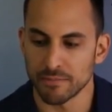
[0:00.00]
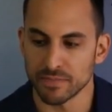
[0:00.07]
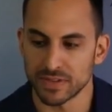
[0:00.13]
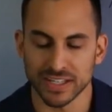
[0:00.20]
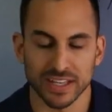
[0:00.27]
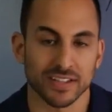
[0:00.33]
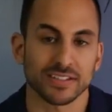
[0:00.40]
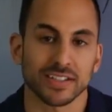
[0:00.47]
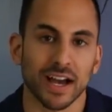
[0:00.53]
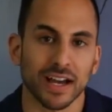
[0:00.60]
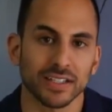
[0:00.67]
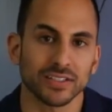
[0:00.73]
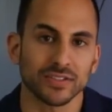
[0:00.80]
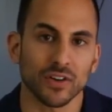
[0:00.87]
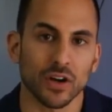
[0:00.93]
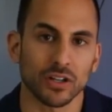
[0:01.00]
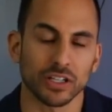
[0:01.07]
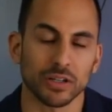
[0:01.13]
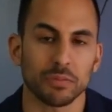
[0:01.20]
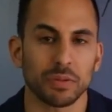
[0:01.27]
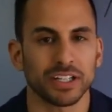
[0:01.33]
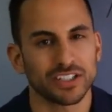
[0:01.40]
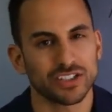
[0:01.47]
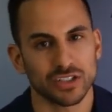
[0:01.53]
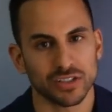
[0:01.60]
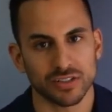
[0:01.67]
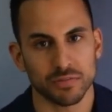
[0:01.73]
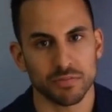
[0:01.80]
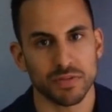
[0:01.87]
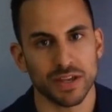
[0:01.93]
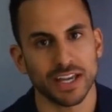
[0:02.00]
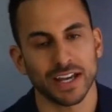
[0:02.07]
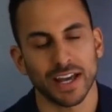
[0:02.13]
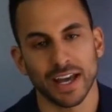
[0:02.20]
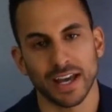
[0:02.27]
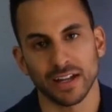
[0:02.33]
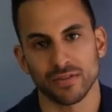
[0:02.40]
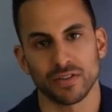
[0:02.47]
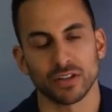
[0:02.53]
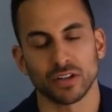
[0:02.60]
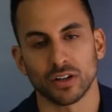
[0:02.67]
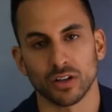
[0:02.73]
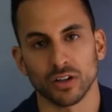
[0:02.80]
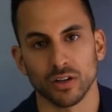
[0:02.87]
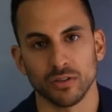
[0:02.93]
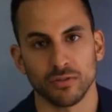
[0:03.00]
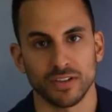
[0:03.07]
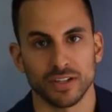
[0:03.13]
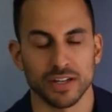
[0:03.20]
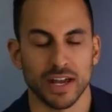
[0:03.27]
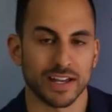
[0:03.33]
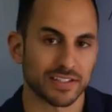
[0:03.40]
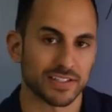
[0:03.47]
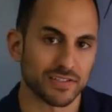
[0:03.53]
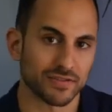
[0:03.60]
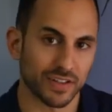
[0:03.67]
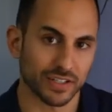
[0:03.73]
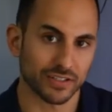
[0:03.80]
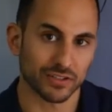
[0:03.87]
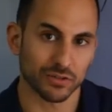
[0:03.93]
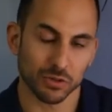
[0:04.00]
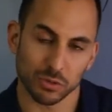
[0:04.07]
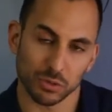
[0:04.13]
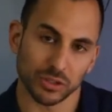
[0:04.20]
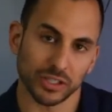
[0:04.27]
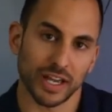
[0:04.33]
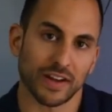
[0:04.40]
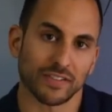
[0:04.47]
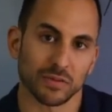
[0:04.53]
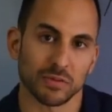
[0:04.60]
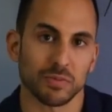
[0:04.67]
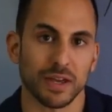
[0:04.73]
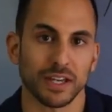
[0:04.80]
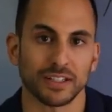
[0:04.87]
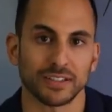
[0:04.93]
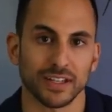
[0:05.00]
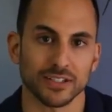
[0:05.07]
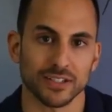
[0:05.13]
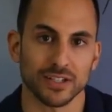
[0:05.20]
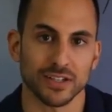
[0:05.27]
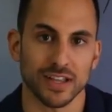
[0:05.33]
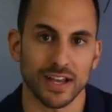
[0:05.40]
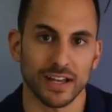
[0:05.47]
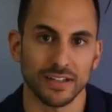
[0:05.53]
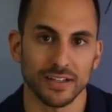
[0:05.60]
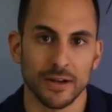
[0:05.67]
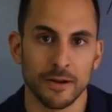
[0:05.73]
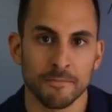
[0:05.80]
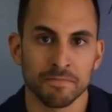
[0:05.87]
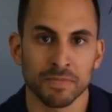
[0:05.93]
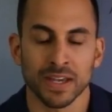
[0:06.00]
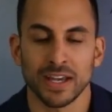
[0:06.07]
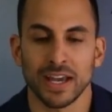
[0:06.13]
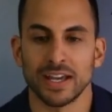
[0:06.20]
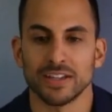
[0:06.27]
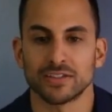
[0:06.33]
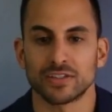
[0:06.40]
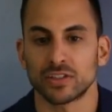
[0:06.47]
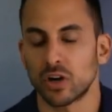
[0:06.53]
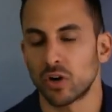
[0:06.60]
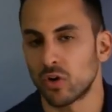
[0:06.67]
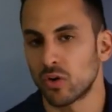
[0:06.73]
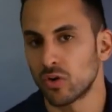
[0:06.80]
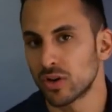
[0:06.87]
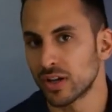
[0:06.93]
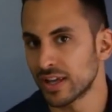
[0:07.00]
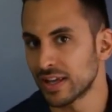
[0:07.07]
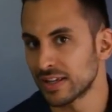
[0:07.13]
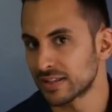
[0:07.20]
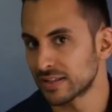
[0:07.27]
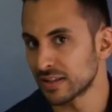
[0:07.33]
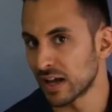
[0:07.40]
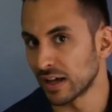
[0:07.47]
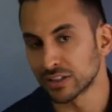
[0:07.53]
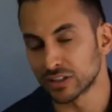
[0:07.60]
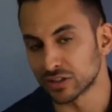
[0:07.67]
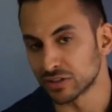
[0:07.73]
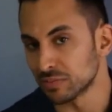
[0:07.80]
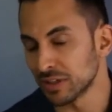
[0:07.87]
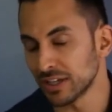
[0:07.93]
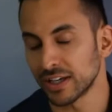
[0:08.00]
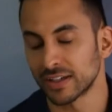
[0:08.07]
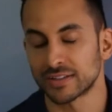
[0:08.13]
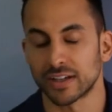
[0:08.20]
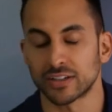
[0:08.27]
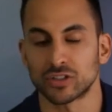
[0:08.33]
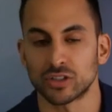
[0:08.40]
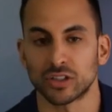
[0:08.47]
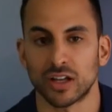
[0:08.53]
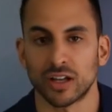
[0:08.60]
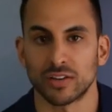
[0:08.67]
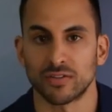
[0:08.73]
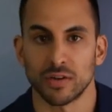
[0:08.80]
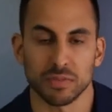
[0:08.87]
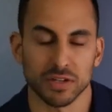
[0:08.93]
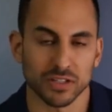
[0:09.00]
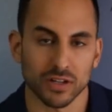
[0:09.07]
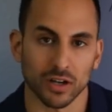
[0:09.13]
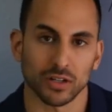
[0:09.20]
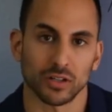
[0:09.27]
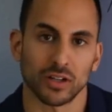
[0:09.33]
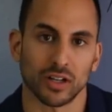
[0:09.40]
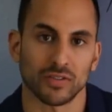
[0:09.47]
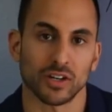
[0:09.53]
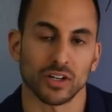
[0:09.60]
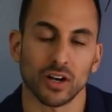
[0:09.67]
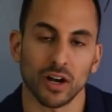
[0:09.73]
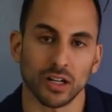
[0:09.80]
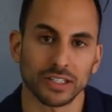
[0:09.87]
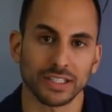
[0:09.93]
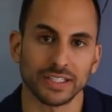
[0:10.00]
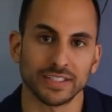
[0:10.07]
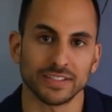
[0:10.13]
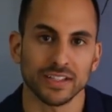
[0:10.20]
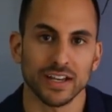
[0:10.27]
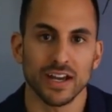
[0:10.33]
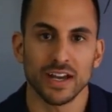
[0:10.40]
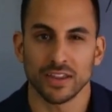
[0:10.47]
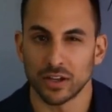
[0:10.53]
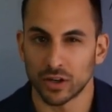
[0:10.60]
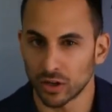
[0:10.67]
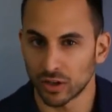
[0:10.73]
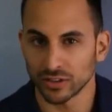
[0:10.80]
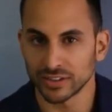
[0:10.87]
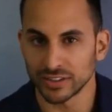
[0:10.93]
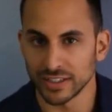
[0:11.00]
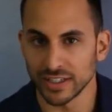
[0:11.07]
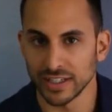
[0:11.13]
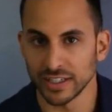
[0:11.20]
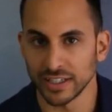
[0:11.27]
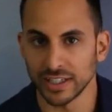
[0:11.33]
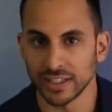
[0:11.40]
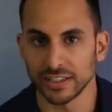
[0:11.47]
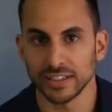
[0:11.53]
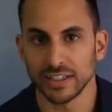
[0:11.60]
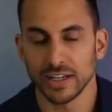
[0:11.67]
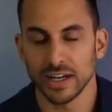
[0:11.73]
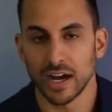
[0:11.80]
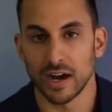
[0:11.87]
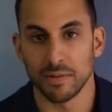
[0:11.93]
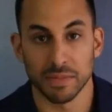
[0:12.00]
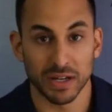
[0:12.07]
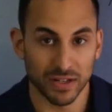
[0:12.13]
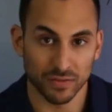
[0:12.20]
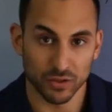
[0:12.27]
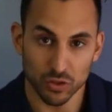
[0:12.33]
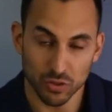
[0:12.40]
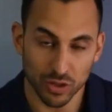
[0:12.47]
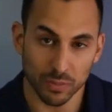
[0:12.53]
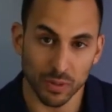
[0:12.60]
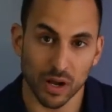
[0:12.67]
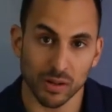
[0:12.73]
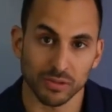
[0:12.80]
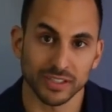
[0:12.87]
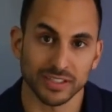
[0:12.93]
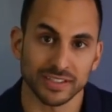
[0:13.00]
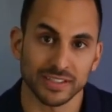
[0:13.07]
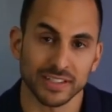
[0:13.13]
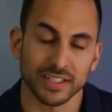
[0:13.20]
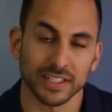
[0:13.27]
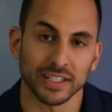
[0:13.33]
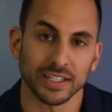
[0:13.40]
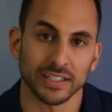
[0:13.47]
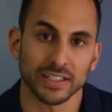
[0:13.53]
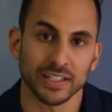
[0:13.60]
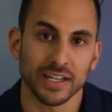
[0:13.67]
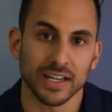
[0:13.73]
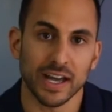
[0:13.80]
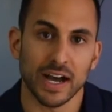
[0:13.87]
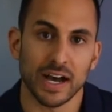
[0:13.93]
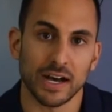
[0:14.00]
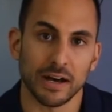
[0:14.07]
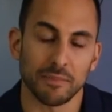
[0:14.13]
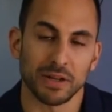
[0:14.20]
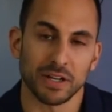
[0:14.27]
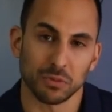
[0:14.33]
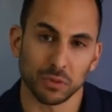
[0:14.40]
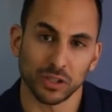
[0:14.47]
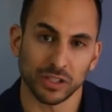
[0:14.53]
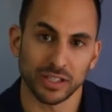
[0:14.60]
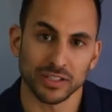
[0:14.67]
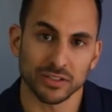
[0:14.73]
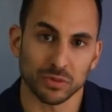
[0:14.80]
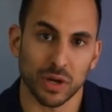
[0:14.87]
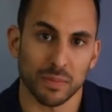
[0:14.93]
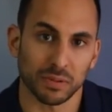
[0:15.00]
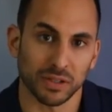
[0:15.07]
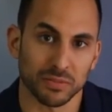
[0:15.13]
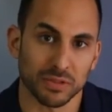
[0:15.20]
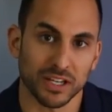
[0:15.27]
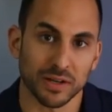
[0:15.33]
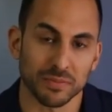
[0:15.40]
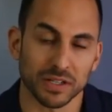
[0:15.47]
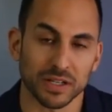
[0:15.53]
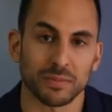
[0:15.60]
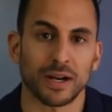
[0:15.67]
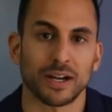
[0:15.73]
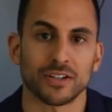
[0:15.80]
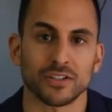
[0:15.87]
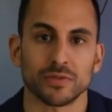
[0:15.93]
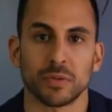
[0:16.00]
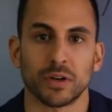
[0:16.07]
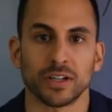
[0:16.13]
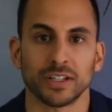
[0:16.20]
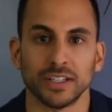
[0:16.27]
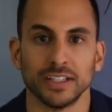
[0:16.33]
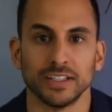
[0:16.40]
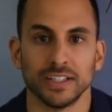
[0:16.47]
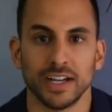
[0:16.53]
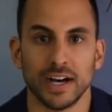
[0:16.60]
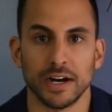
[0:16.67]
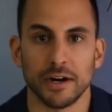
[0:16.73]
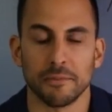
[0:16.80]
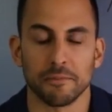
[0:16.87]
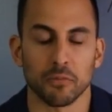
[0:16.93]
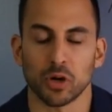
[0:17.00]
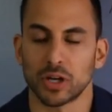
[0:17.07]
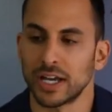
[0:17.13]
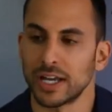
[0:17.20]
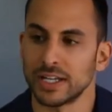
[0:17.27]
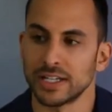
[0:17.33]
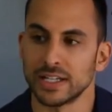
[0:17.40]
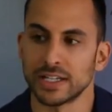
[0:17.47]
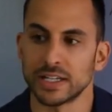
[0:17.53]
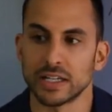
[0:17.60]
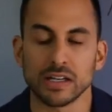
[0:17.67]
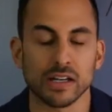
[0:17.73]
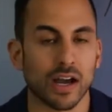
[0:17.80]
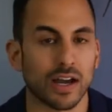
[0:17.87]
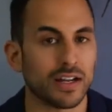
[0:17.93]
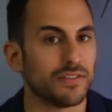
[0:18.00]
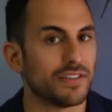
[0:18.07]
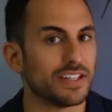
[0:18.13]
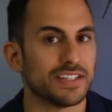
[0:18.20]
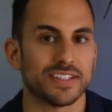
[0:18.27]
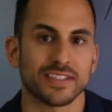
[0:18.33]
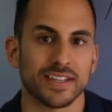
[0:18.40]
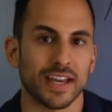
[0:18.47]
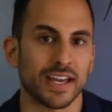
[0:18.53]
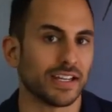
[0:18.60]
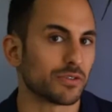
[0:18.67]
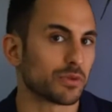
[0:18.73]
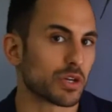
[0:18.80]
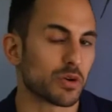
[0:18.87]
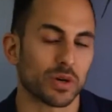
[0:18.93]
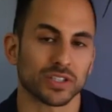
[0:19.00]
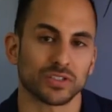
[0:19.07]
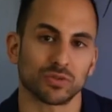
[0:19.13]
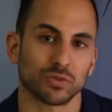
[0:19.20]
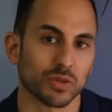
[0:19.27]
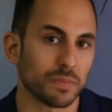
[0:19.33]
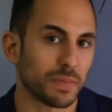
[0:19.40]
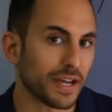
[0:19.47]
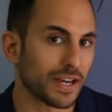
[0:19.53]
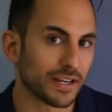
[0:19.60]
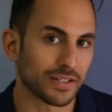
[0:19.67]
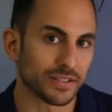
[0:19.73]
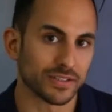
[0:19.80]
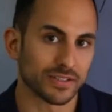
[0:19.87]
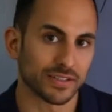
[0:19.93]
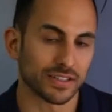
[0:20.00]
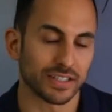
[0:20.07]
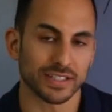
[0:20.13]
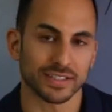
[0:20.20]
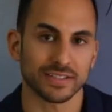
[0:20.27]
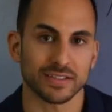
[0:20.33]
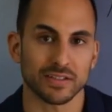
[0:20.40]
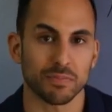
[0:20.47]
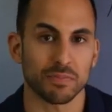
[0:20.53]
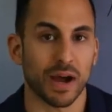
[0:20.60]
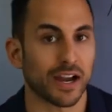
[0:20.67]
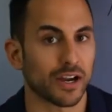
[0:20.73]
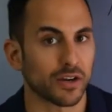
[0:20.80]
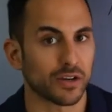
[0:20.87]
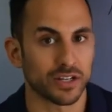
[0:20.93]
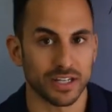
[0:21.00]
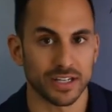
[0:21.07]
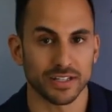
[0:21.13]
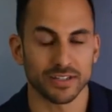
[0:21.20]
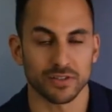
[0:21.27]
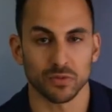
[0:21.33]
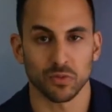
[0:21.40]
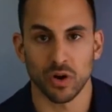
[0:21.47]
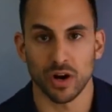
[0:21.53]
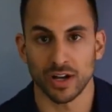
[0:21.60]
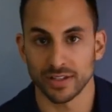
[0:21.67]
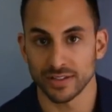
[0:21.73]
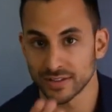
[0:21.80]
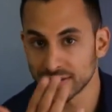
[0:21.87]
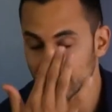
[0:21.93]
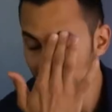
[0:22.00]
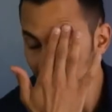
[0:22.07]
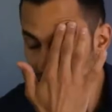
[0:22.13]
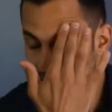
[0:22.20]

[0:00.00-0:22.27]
say the sky is falling, but it's just being ahead of the curve, and as an investor, we really have to be paying attention to that. And so it's not just me, it's actually I've been talking to a lot of our colleagues. They're all seeing it. Many of you are probably seeing it. But it really is rapidly becoming a buyer's market. We're getting kind of insane requests for repairs lists, buyer needs and wants.